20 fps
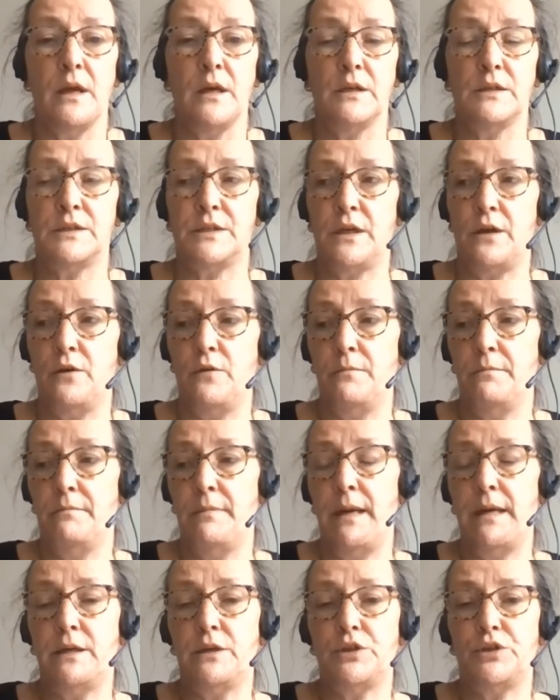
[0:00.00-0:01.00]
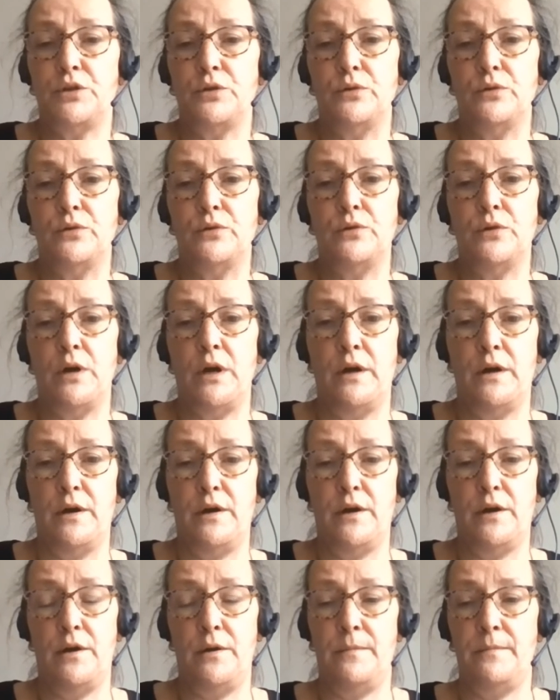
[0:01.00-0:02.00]
So make sure
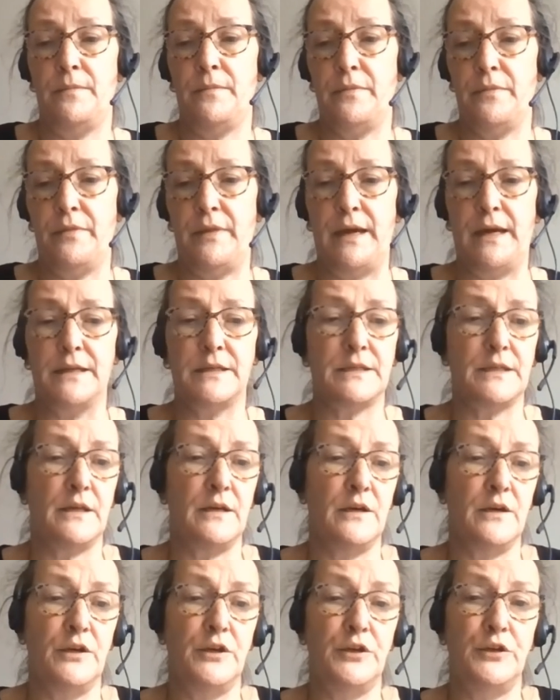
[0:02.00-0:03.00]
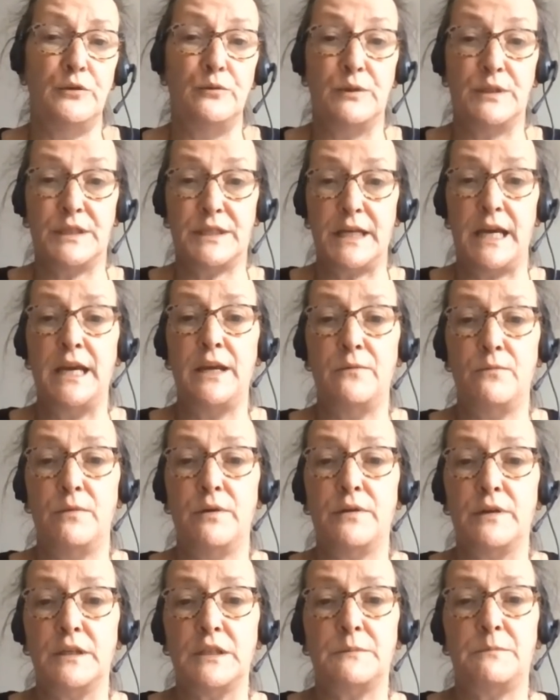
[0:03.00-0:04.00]
um, that uh, you stay
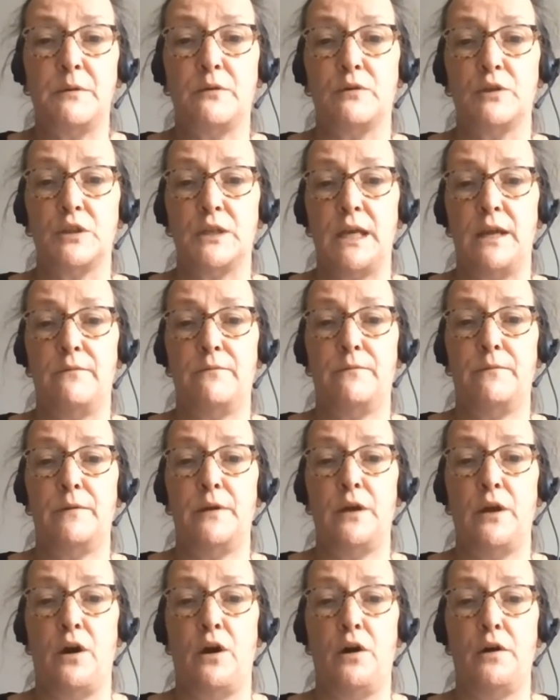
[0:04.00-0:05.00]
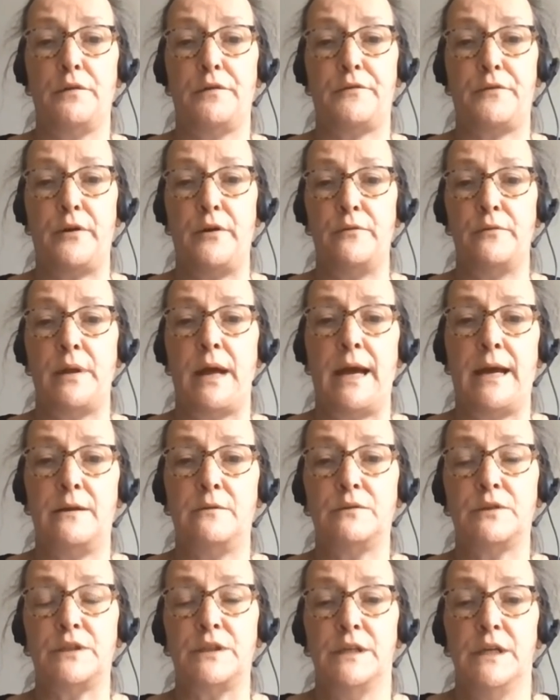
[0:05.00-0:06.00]
with us because if we are thrown
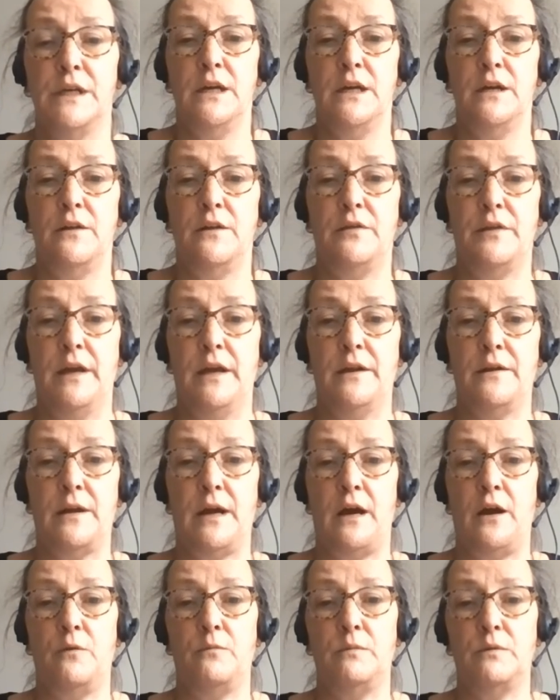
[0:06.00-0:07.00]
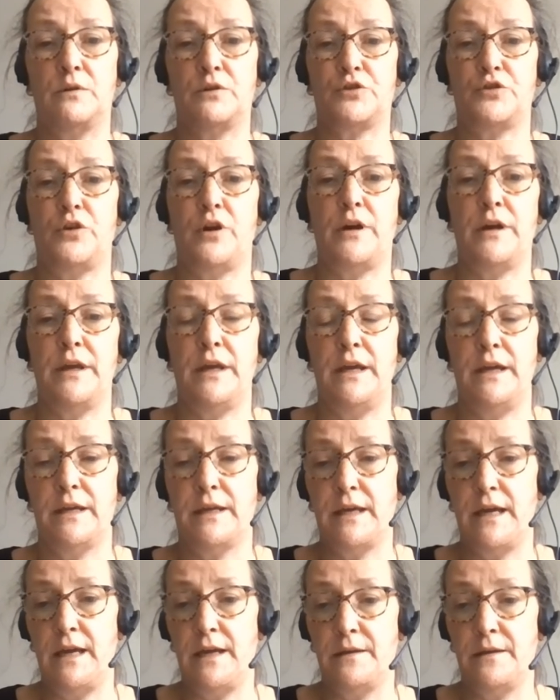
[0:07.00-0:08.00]
out then I will try
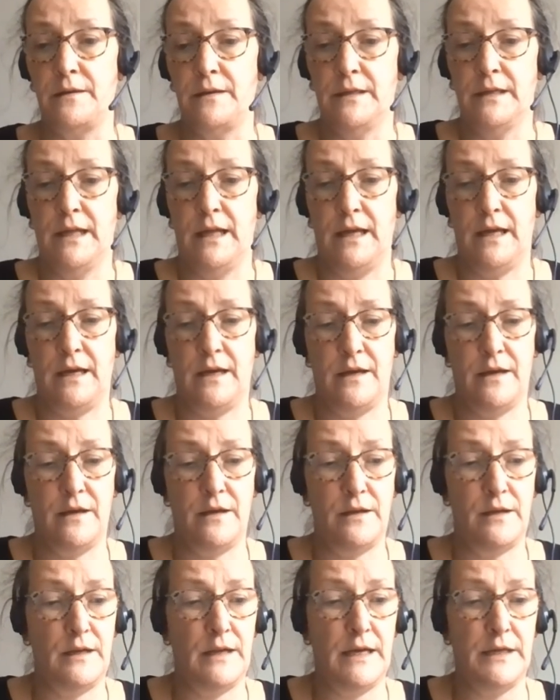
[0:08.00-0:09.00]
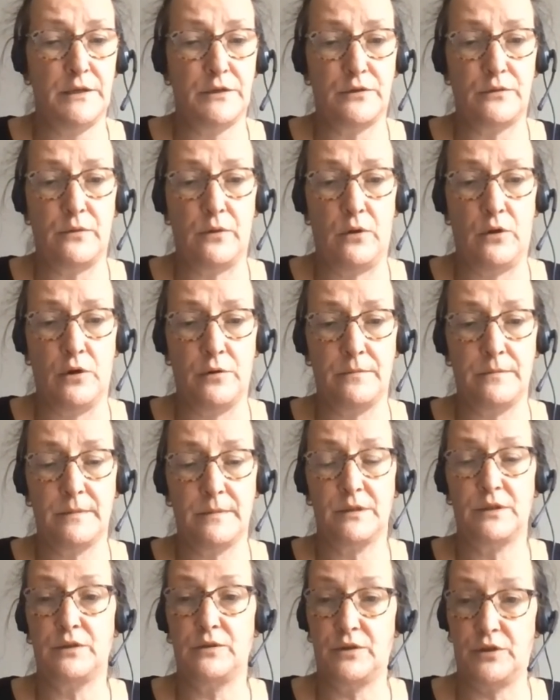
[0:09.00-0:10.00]
again uh, later on
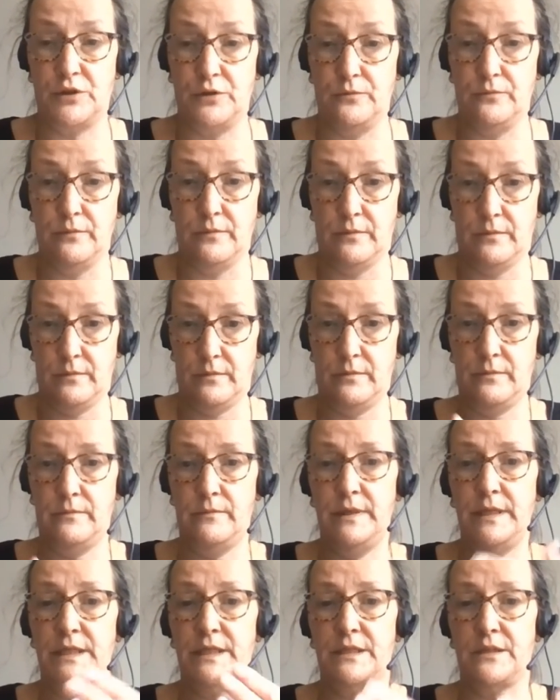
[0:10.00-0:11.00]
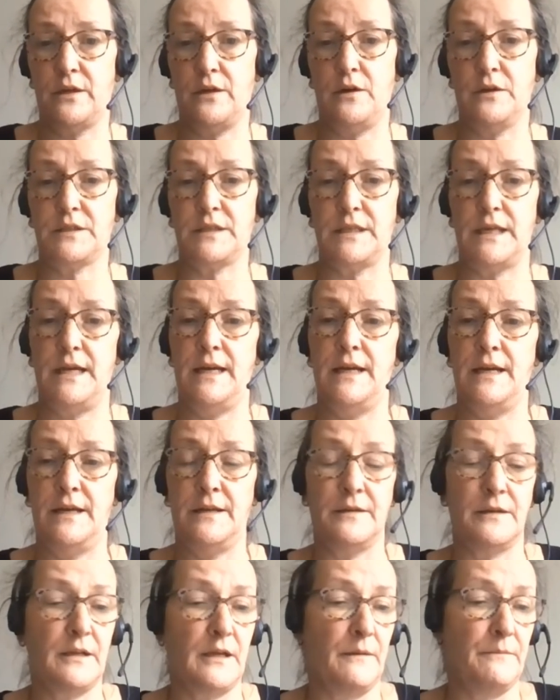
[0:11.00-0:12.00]
to restart
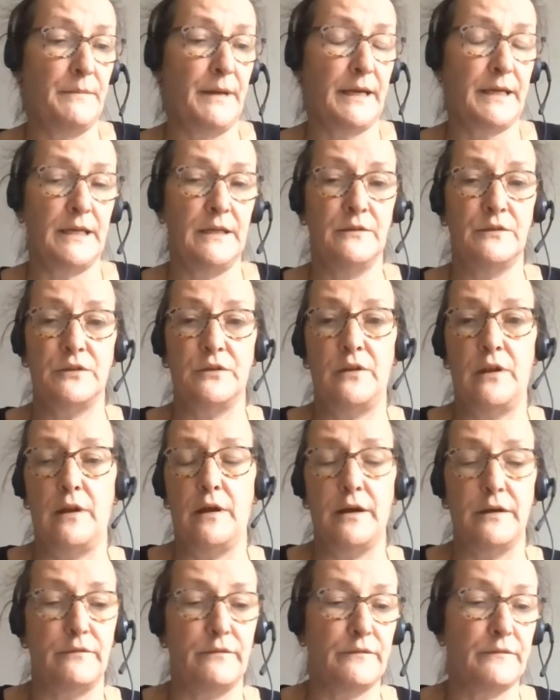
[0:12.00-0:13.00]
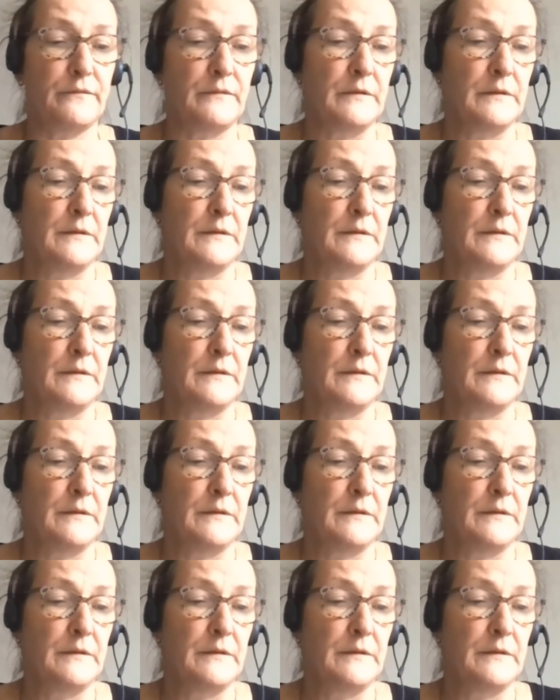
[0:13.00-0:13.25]
and come back into the life.